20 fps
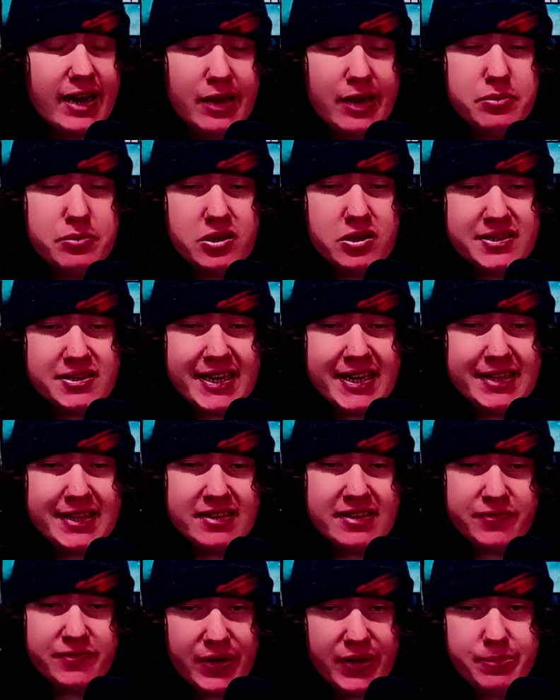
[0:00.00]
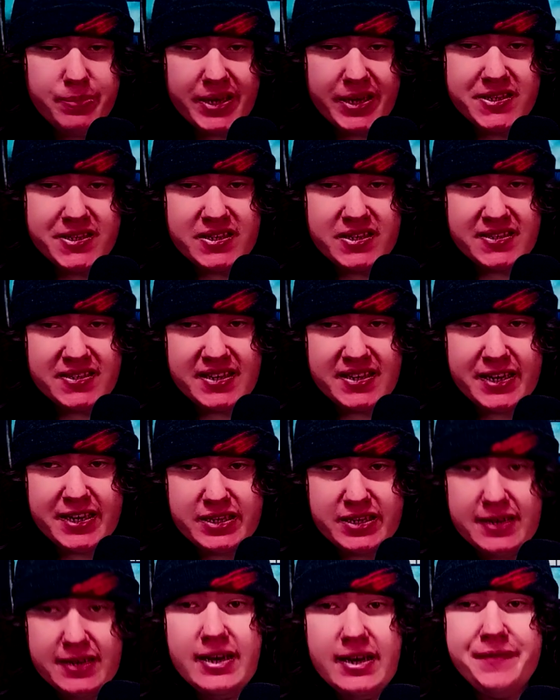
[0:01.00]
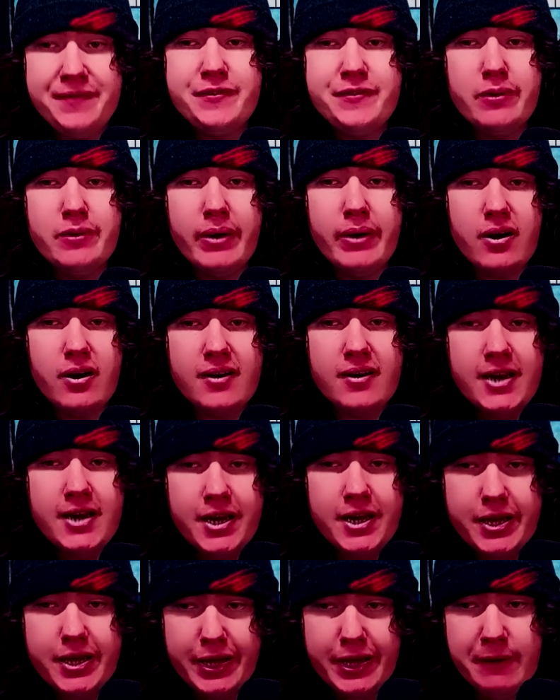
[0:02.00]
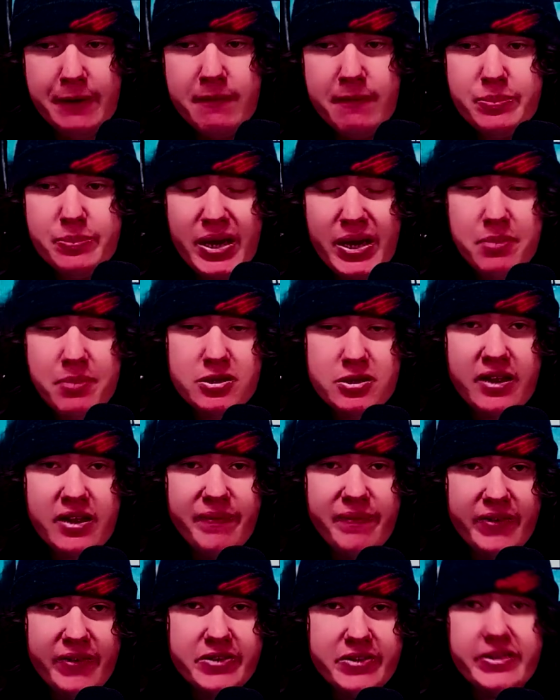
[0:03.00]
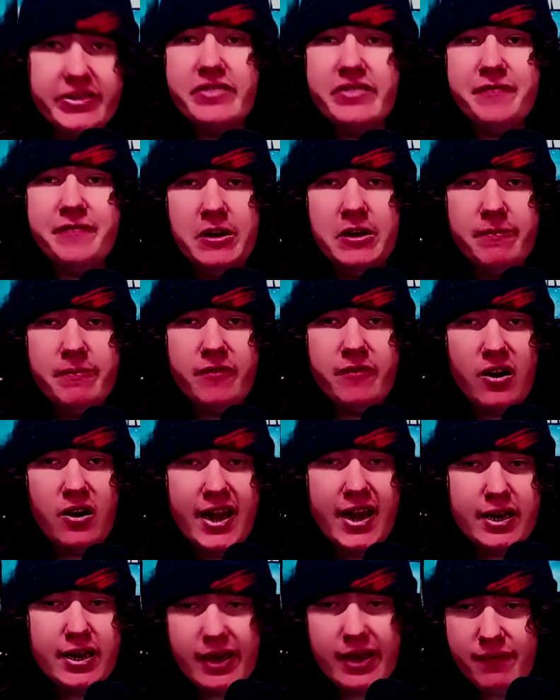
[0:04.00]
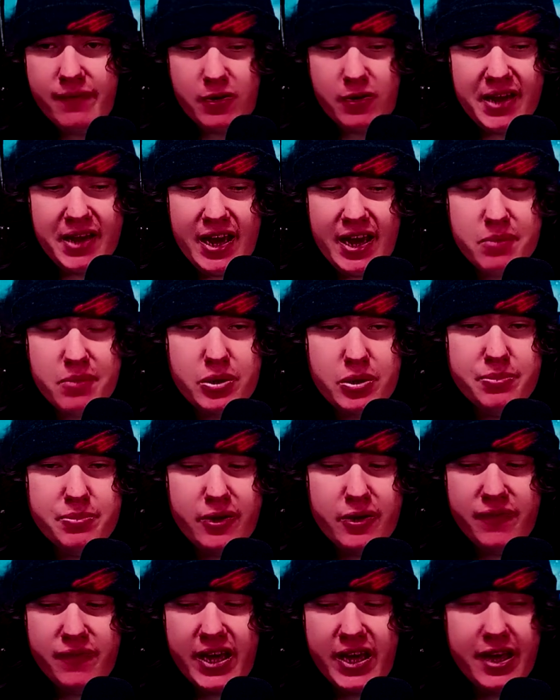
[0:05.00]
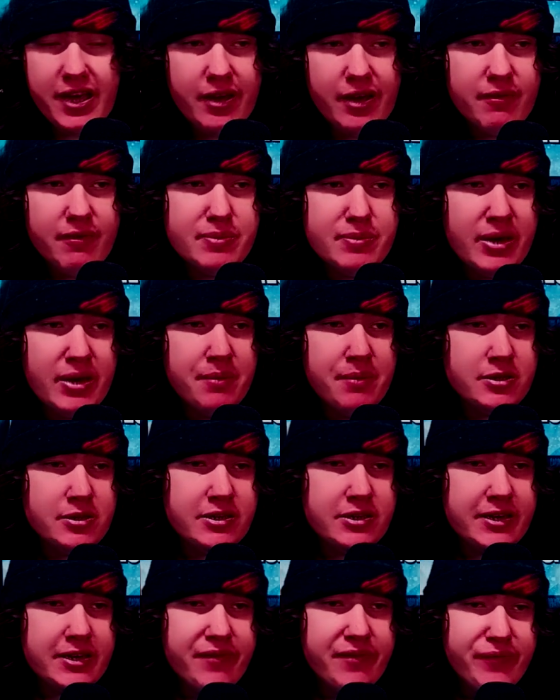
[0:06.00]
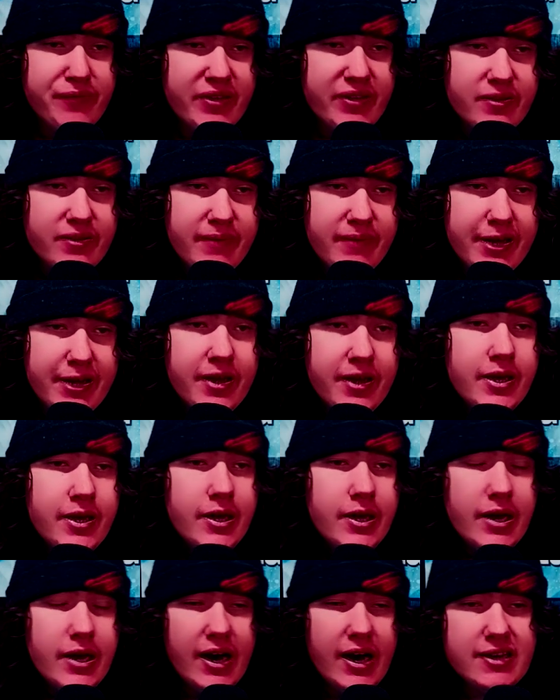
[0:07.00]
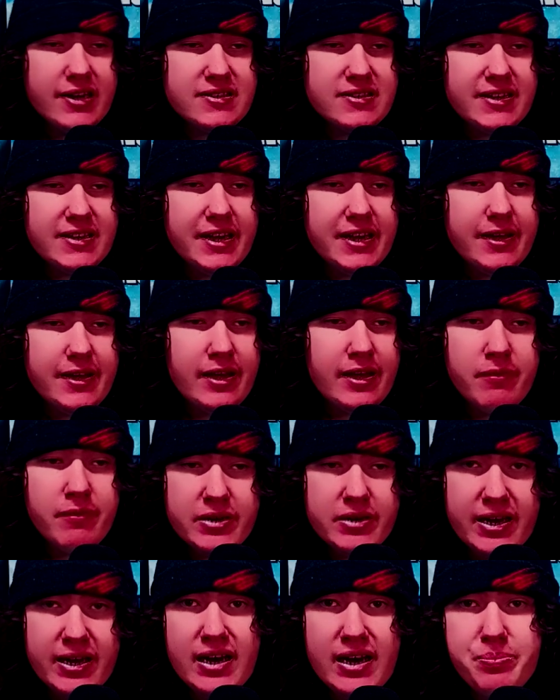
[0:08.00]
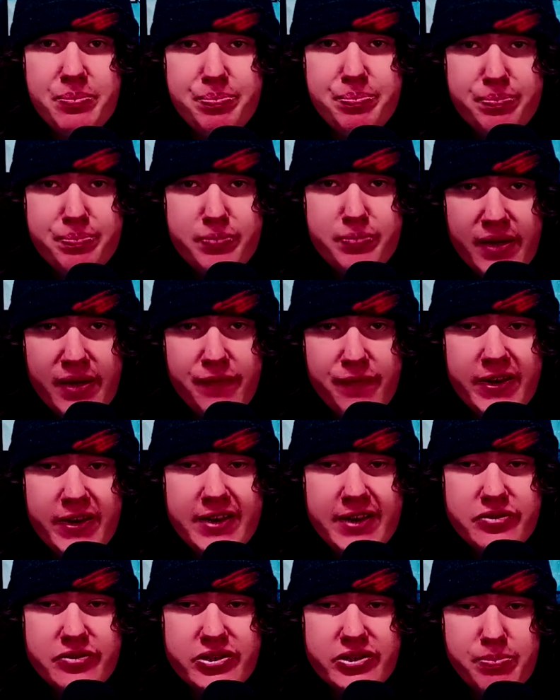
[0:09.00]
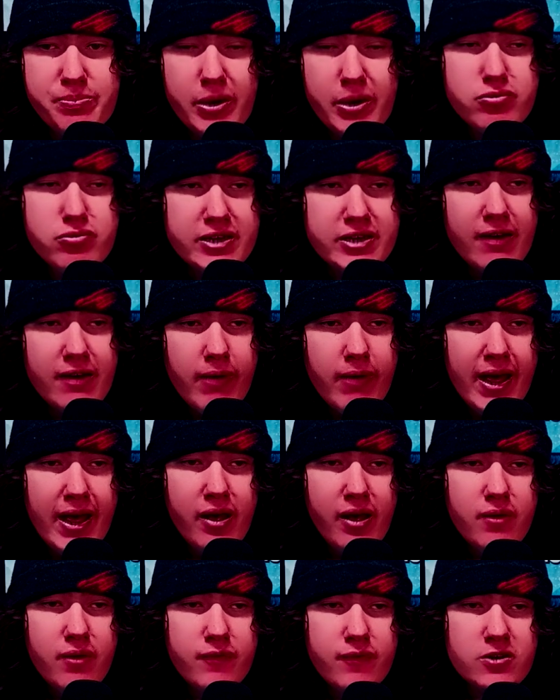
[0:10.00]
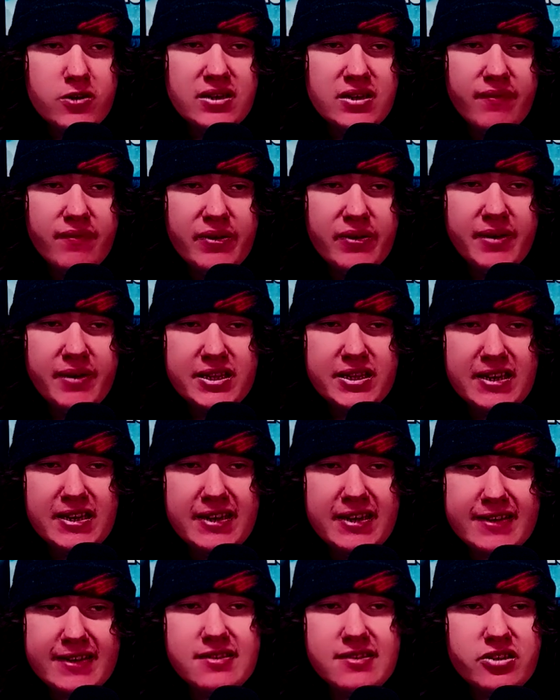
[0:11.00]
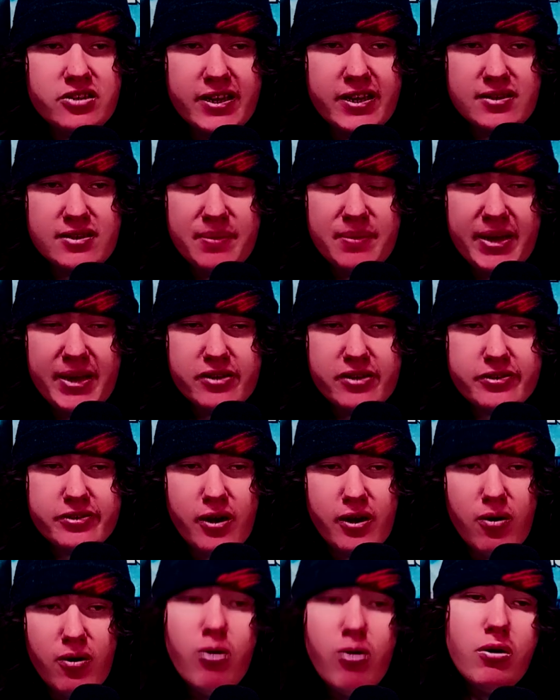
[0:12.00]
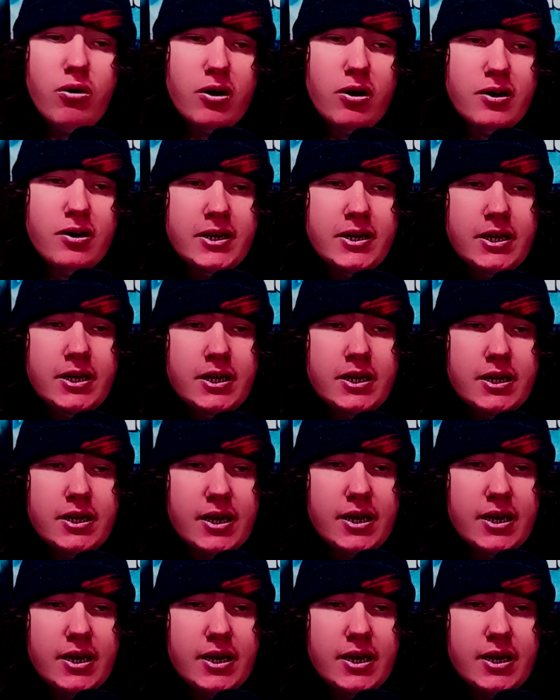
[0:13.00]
And I will say, this film is distinct enough to where you wouldn't be able to confuse this film for any other Campbell movie. You wouldn't be able to honestly, you would not confuse Motel Hell for something like the Texas Chainsaw Massacre or